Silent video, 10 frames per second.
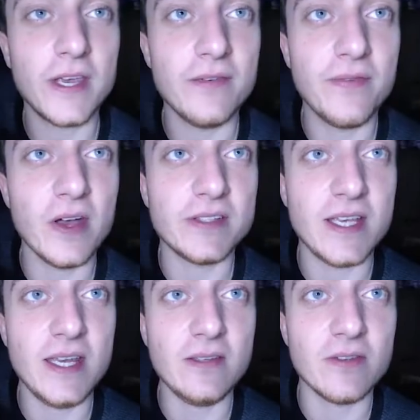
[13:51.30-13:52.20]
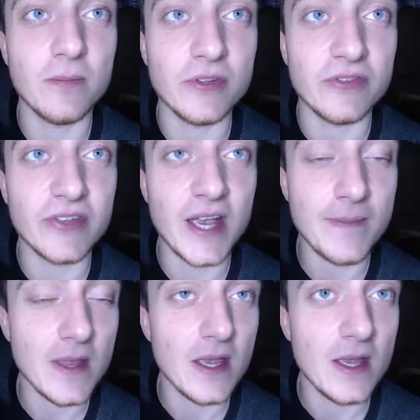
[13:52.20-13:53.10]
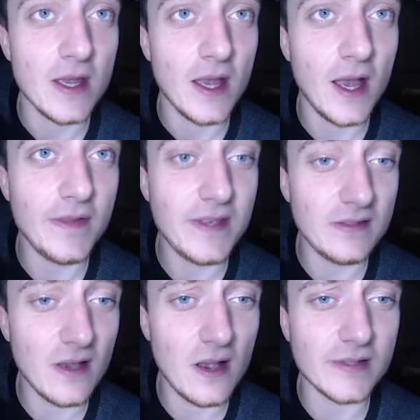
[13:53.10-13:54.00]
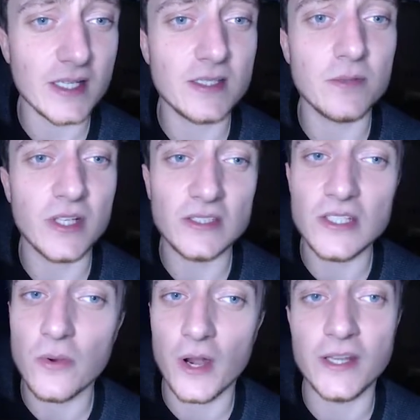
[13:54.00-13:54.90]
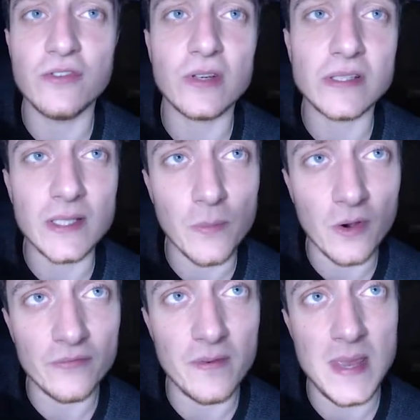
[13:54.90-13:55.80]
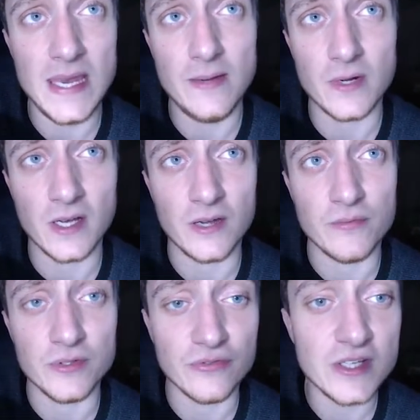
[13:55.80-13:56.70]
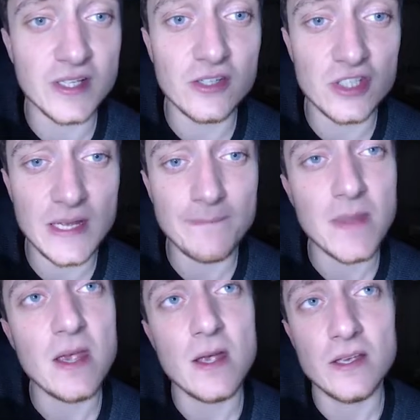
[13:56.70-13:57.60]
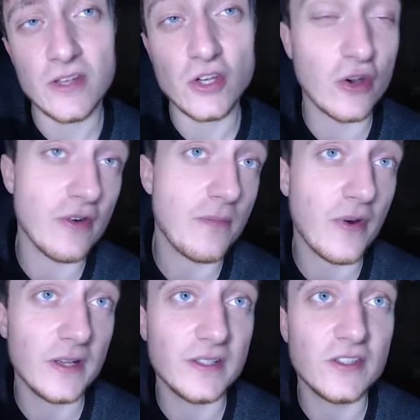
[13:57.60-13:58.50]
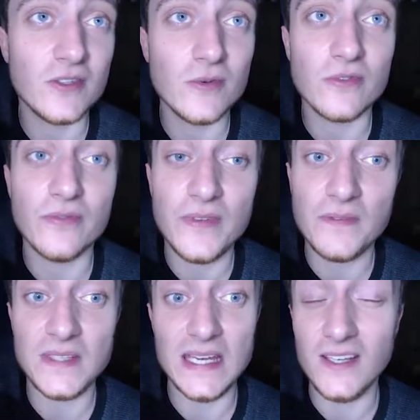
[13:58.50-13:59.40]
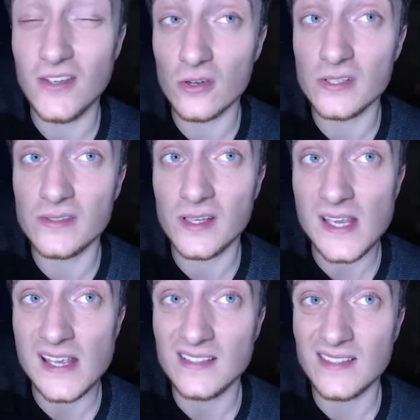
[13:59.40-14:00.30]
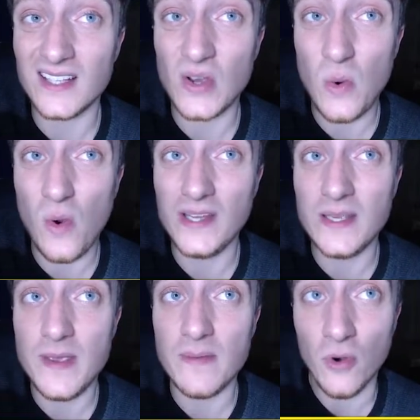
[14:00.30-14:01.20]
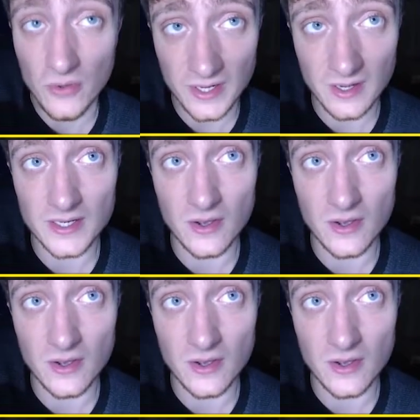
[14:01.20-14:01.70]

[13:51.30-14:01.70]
13, some could say. This card was actually quite an interesting one for me when I was researching it. So the current price is $215. So that's quite a bit more than I got